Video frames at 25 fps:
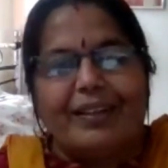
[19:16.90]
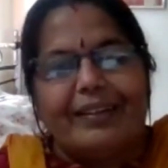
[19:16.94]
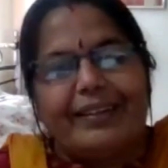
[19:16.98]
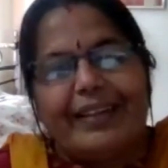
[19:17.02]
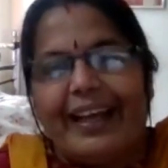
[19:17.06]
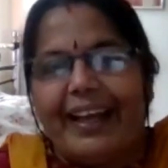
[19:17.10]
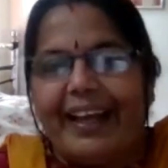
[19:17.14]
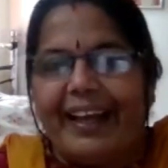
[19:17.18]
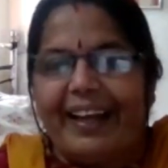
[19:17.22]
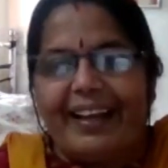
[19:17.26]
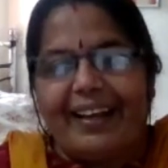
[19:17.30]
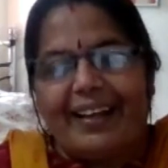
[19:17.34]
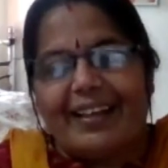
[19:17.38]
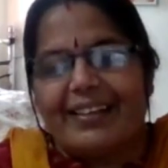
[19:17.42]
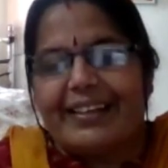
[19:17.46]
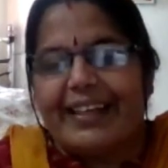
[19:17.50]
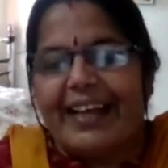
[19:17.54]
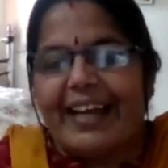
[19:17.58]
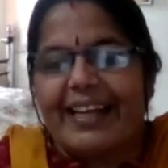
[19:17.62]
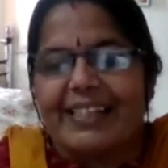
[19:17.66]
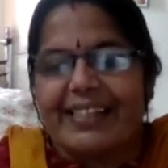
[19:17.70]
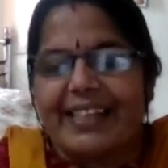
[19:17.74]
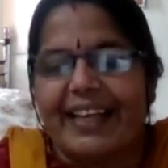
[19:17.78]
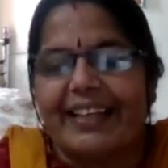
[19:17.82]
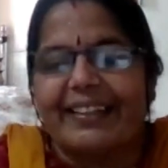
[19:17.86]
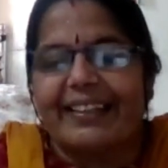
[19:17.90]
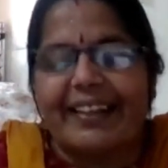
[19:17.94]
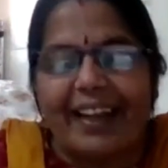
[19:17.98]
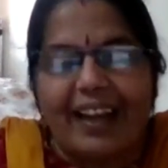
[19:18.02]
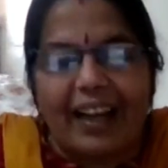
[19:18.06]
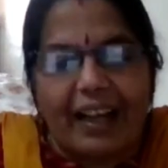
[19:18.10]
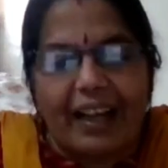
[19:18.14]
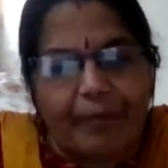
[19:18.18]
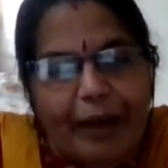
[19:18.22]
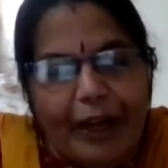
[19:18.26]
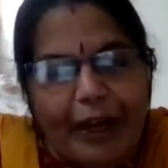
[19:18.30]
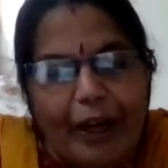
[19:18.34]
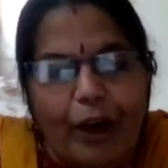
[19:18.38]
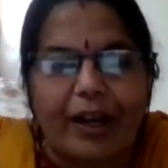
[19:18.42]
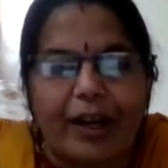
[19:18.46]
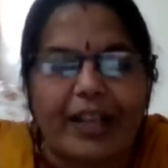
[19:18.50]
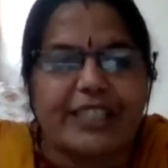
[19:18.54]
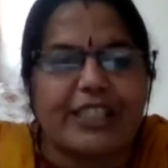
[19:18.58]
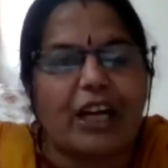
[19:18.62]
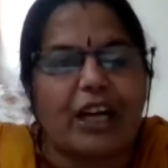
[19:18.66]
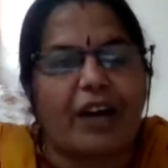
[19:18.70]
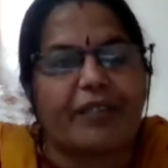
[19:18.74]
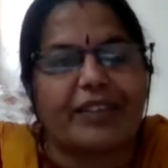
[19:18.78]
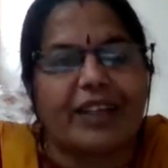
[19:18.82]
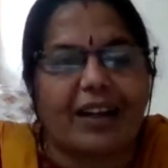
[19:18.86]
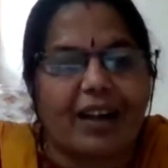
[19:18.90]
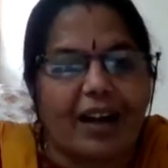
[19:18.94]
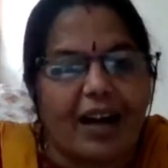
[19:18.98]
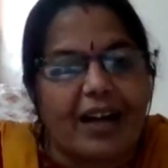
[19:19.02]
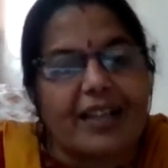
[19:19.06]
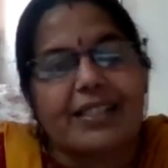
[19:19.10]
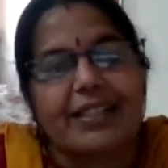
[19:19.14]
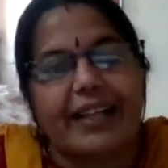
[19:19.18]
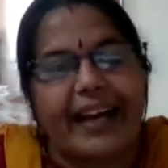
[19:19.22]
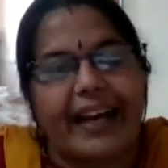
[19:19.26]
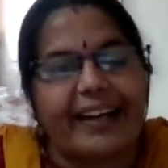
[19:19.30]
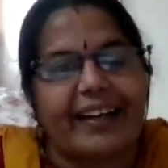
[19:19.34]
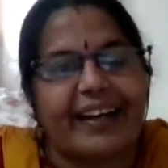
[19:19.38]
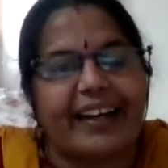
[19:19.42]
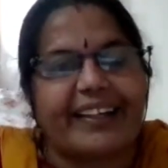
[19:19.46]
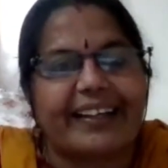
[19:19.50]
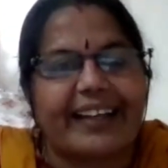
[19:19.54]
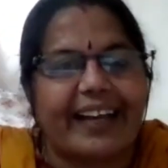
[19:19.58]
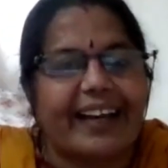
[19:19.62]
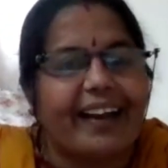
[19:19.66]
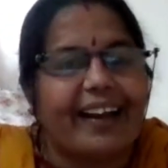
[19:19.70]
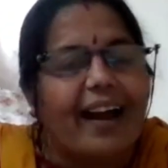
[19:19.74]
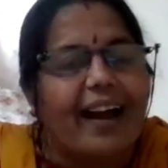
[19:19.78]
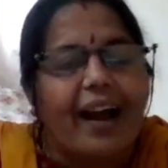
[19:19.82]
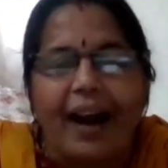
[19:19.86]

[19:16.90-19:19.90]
They see the biology of the class 9 and 10,